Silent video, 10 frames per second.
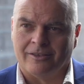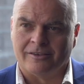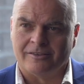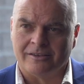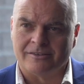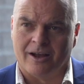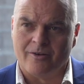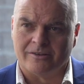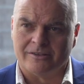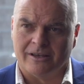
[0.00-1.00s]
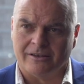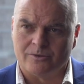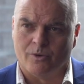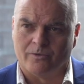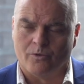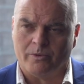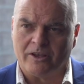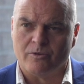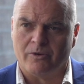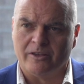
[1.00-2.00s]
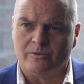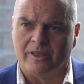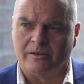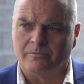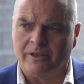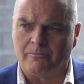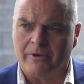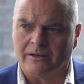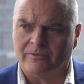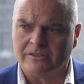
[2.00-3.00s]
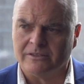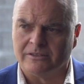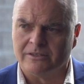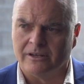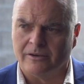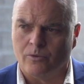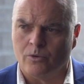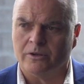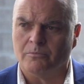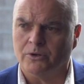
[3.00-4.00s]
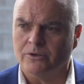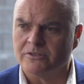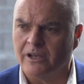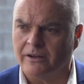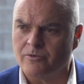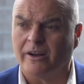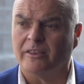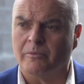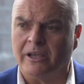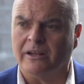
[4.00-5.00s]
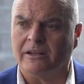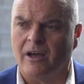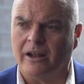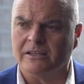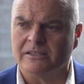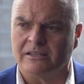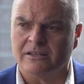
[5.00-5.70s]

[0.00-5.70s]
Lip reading: This current squad of All Blacks reminds me of that magnificent Auckland Blues side right in the beginning, 96,